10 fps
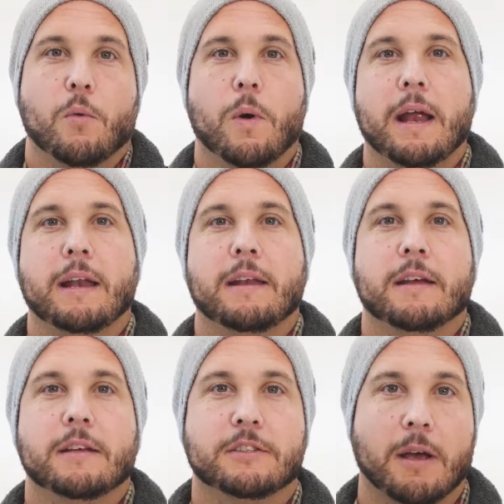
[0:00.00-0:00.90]

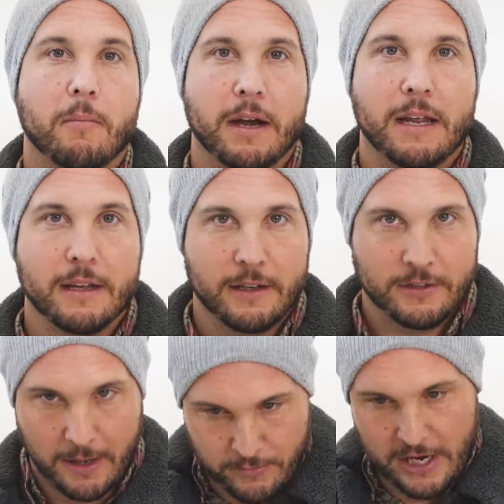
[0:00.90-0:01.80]
when somebody, a
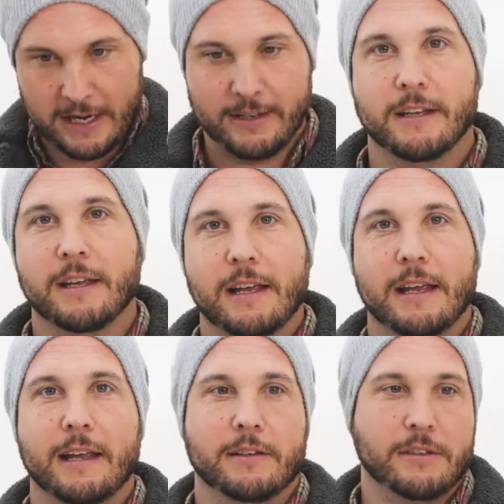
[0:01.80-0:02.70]
subject,
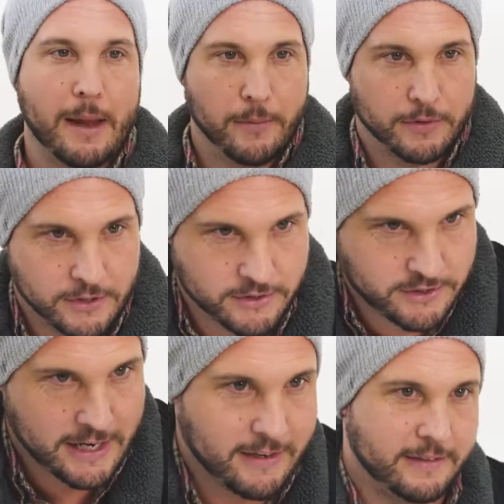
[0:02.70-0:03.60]
is able to
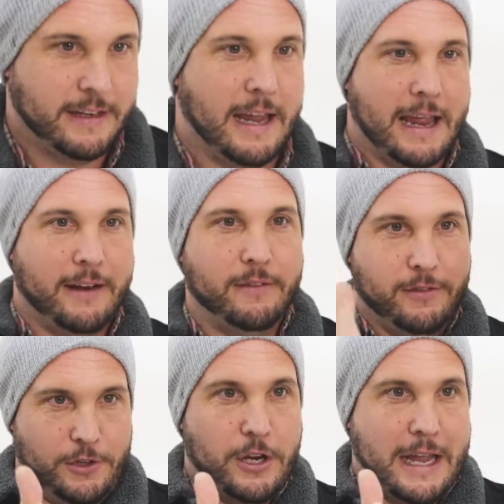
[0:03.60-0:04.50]
sit and
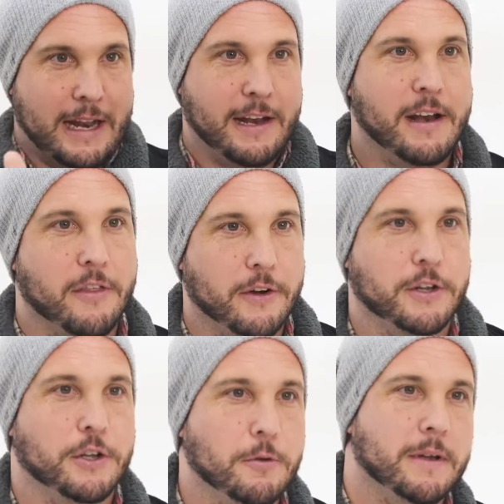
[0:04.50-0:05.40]
look at another
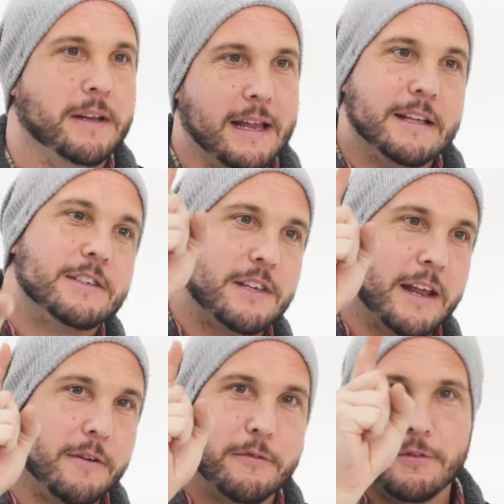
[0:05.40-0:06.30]
human
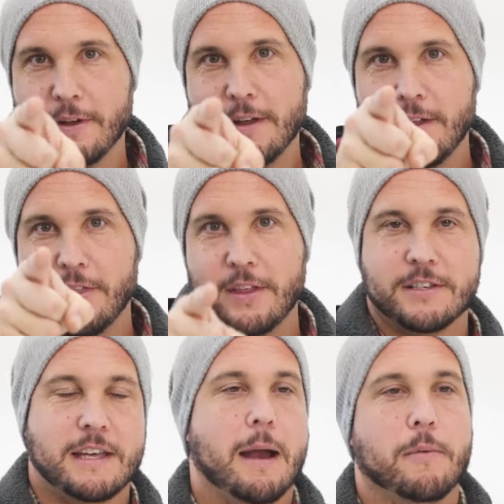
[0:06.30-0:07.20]
instead of
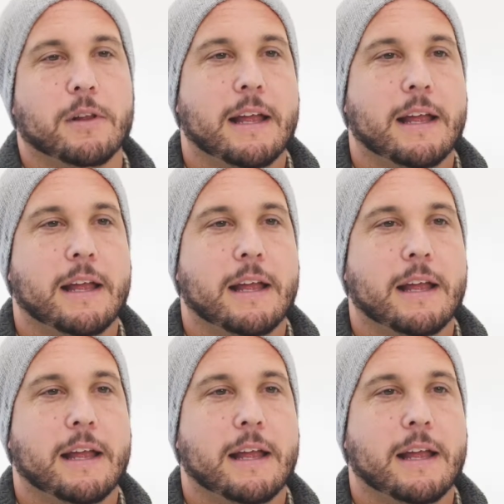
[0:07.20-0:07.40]
this camera